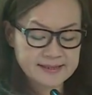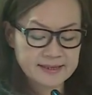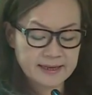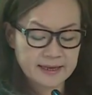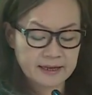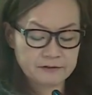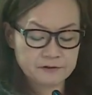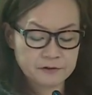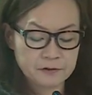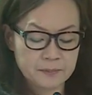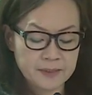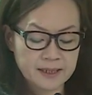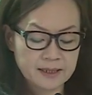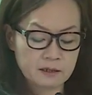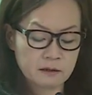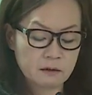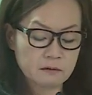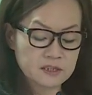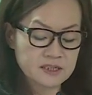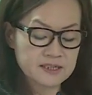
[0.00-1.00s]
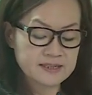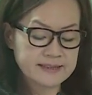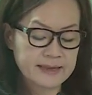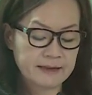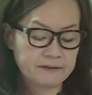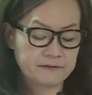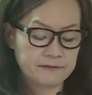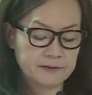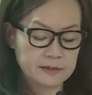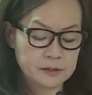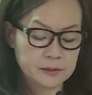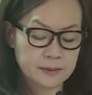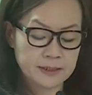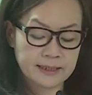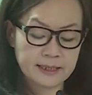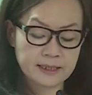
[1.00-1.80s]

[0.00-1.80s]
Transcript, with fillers: SAF to make a conscious effort to